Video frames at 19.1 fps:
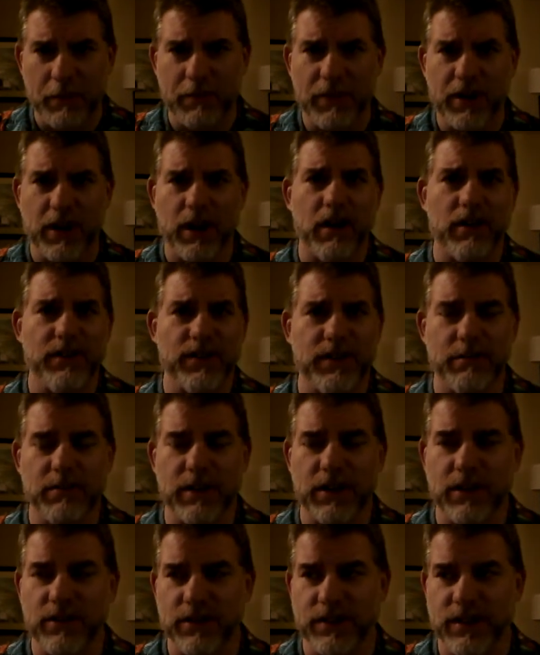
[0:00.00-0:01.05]
There are some
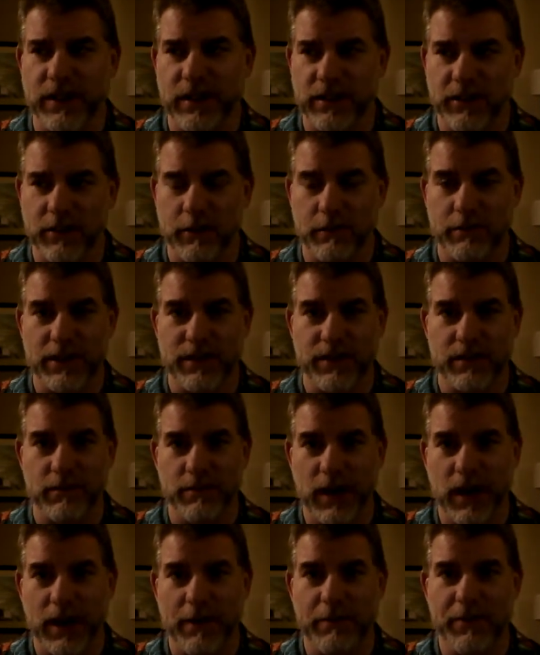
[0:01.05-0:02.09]
interesting little bits and
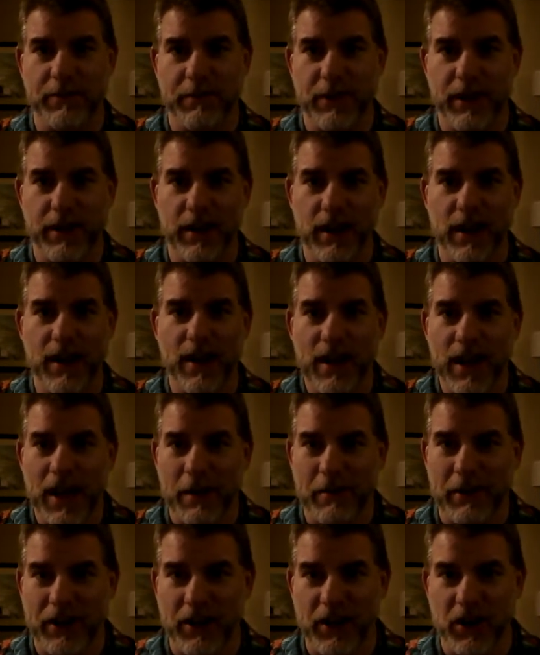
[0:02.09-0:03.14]
bobs, but
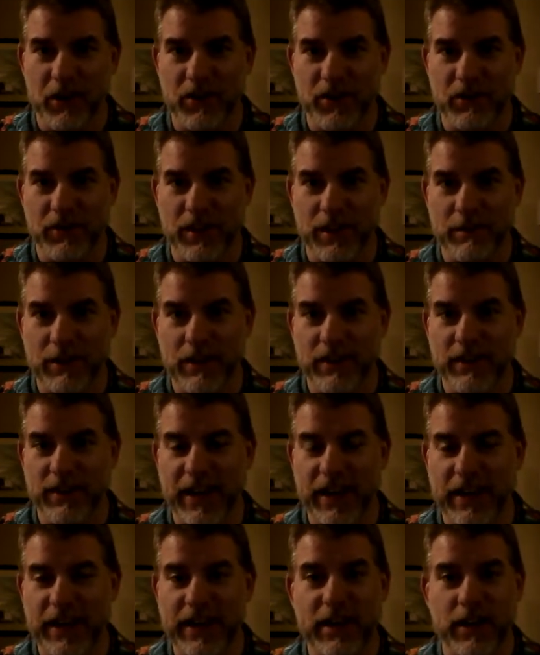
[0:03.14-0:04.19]
I'm not going to go too deep into
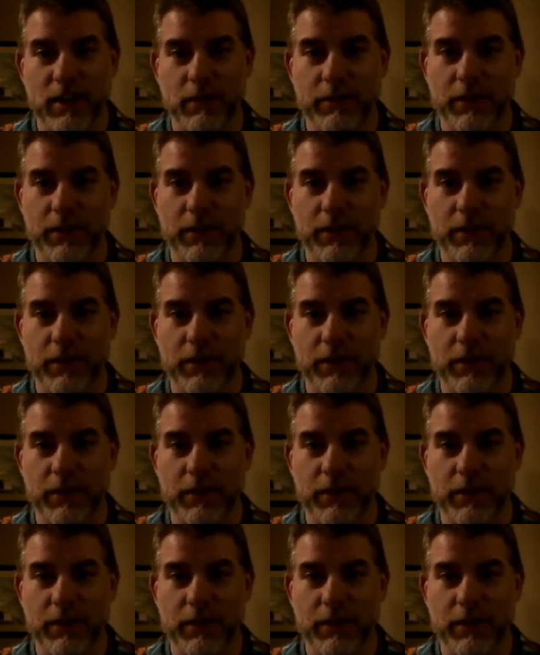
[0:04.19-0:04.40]
that here.